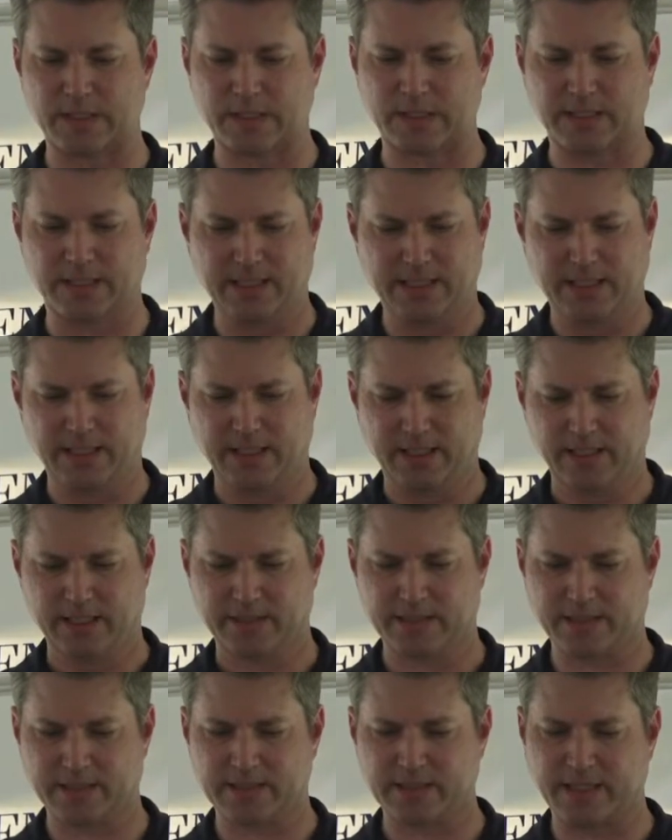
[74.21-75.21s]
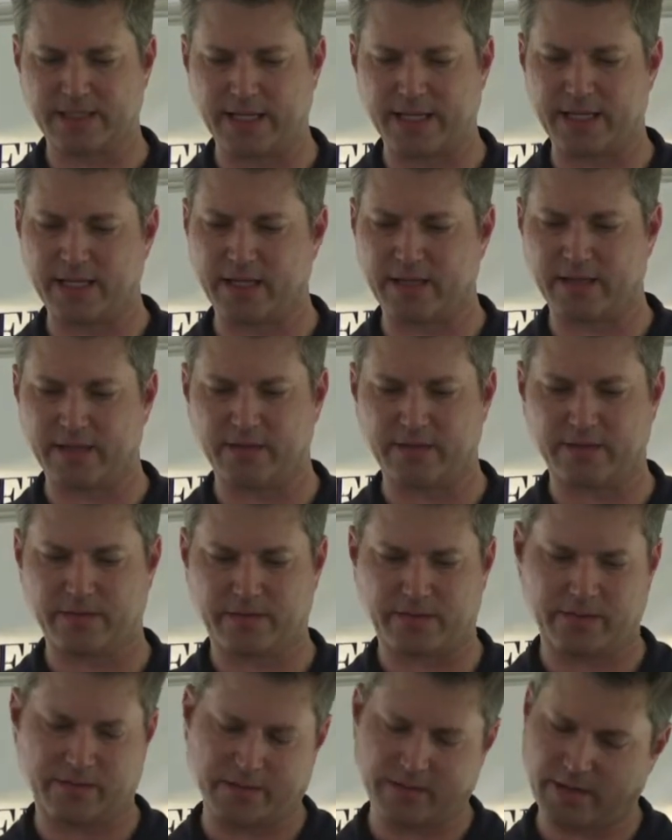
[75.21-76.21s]
And just today,
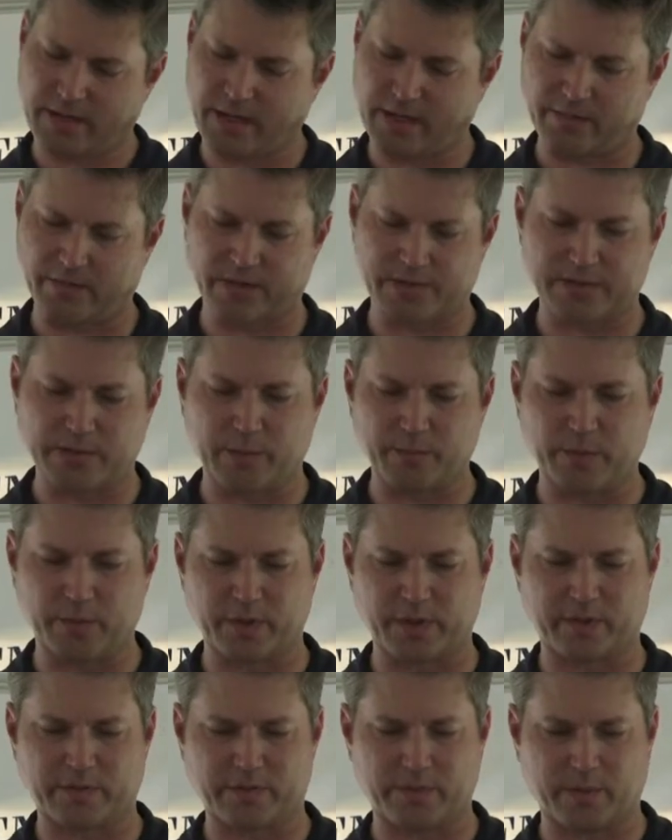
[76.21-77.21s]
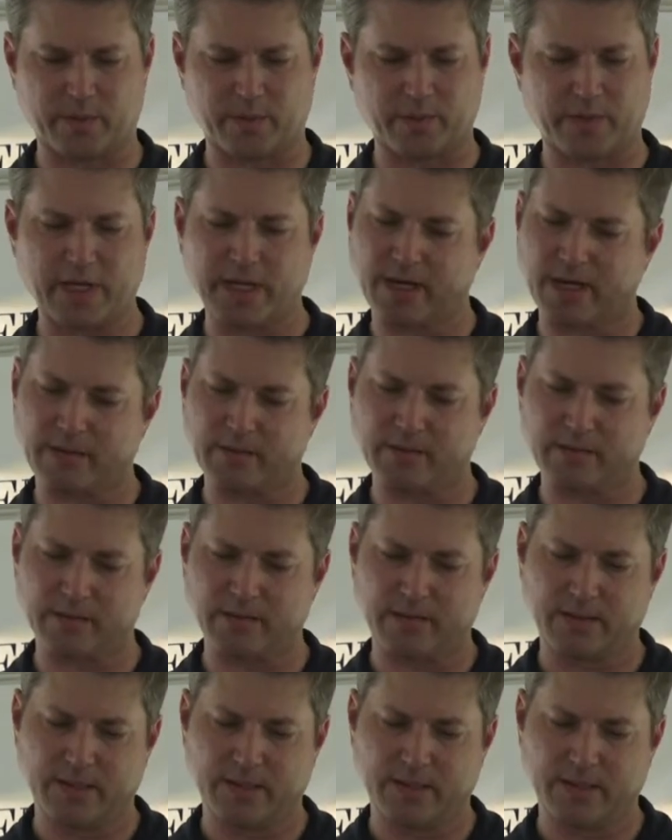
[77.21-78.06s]
kind of a summary from that